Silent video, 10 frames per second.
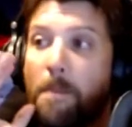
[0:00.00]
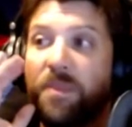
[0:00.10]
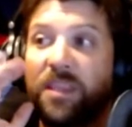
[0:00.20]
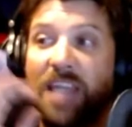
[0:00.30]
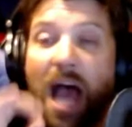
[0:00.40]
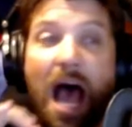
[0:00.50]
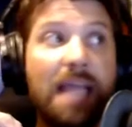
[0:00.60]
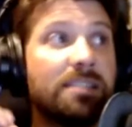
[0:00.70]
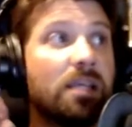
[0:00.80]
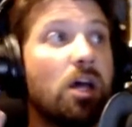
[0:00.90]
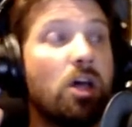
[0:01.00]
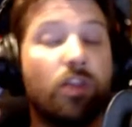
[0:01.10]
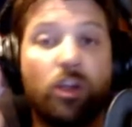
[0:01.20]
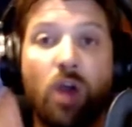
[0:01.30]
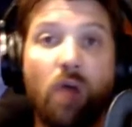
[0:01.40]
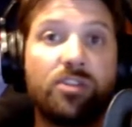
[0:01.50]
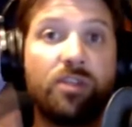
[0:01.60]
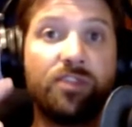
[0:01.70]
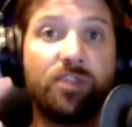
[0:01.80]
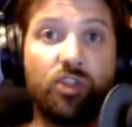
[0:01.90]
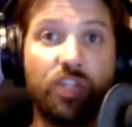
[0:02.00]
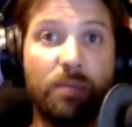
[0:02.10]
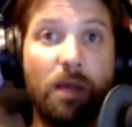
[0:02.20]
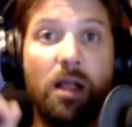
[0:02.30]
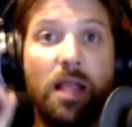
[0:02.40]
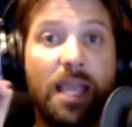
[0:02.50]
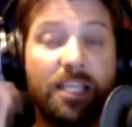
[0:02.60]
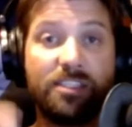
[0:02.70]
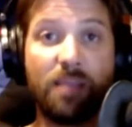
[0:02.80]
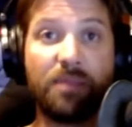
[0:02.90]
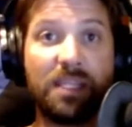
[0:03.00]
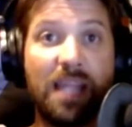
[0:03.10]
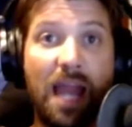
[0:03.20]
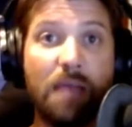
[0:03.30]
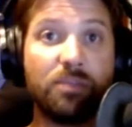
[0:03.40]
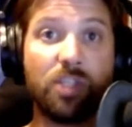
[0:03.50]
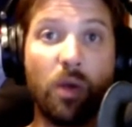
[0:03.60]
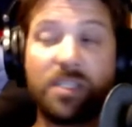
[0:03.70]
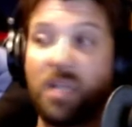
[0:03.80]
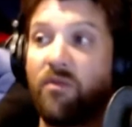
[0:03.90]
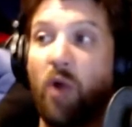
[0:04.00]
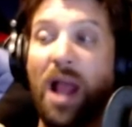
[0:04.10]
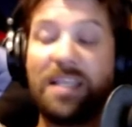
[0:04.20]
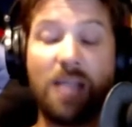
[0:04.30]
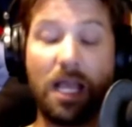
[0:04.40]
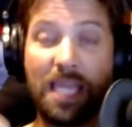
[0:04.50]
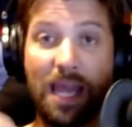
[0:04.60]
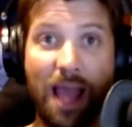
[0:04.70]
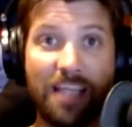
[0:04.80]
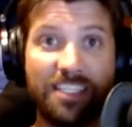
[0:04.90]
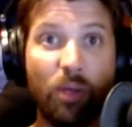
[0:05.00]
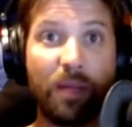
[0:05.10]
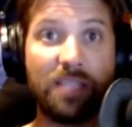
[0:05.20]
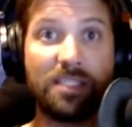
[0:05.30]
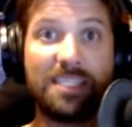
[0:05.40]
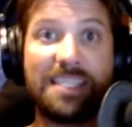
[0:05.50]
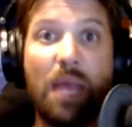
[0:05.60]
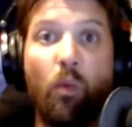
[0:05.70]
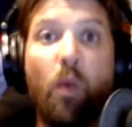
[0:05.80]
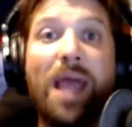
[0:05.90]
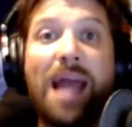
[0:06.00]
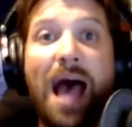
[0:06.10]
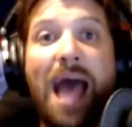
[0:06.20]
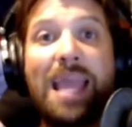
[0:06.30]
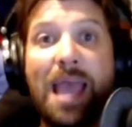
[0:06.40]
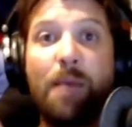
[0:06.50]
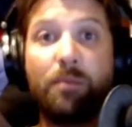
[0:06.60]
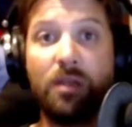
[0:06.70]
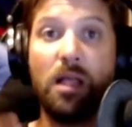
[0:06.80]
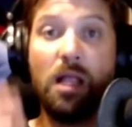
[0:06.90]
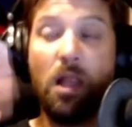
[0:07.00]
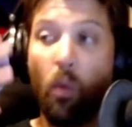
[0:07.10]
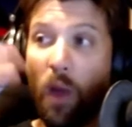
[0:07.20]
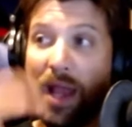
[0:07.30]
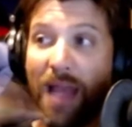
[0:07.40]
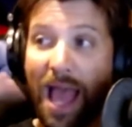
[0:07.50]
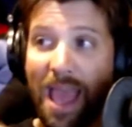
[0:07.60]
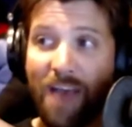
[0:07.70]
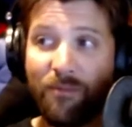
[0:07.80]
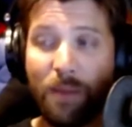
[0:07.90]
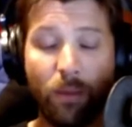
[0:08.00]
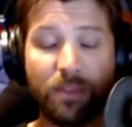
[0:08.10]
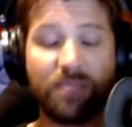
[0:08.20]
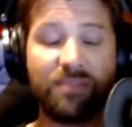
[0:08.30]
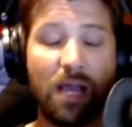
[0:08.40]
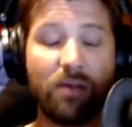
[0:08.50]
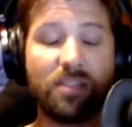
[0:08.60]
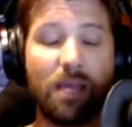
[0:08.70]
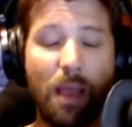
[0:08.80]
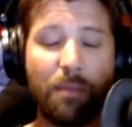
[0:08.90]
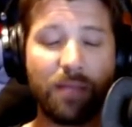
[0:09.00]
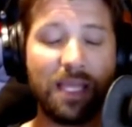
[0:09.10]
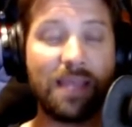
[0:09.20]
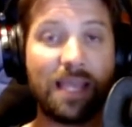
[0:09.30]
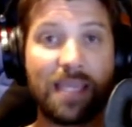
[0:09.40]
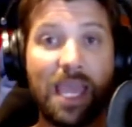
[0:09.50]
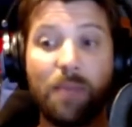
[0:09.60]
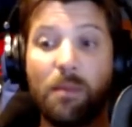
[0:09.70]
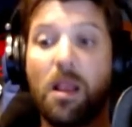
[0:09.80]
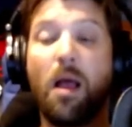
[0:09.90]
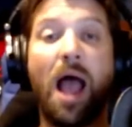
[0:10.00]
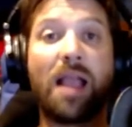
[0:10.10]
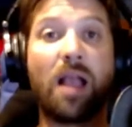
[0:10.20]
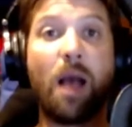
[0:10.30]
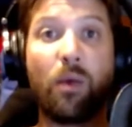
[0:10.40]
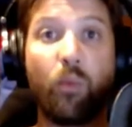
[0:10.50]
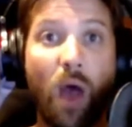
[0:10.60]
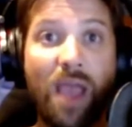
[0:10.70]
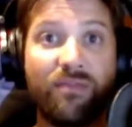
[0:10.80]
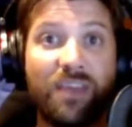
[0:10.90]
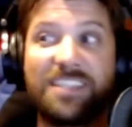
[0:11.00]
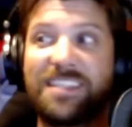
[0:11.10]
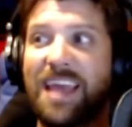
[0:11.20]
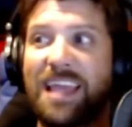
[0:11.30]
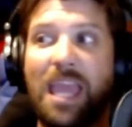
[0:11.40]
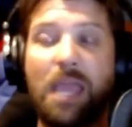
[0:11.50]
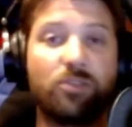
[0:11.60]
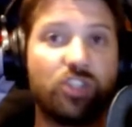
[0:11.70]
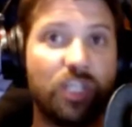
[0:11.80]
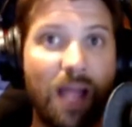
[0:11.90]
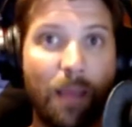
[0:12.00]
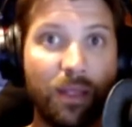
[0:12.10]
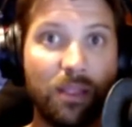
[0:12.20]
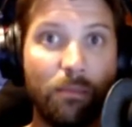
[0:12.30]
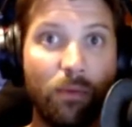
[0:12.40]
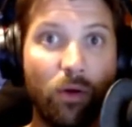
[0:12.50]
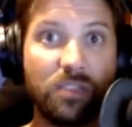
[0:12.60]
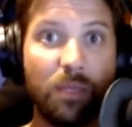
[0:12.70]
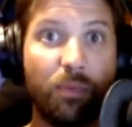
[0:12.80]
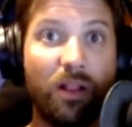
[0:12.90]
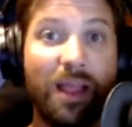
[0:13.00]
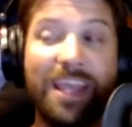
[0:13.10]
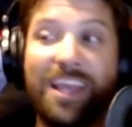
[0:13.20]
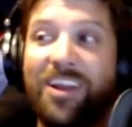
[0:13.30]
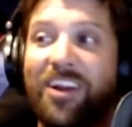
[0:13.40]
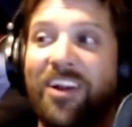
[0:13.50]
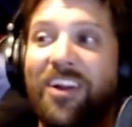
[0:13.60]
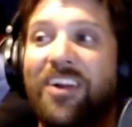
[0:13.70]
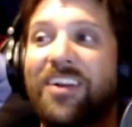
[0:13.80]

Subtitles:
Guys, the Ghost of Tsushima is something that I am so excited for. I still play it to this day. When I have my moments of downtime, I play that game. I got my wife into that game. She and I play the multiplayer.